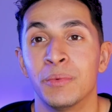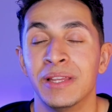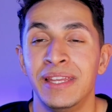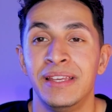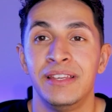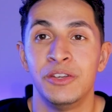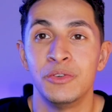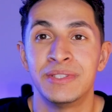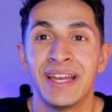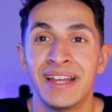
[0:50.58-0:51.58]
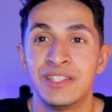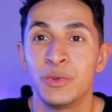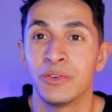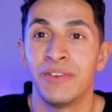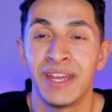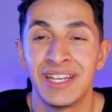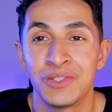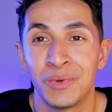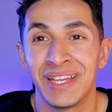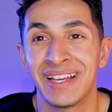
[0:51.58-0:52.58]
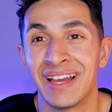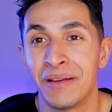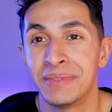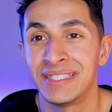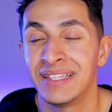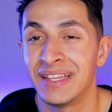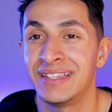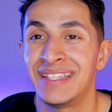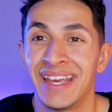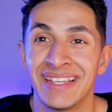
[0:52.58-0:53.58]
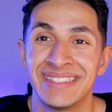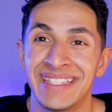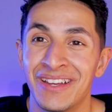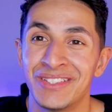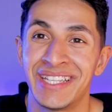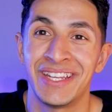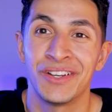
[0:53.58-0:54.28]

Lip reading: and really use that to your advantage when it comes to the tech sales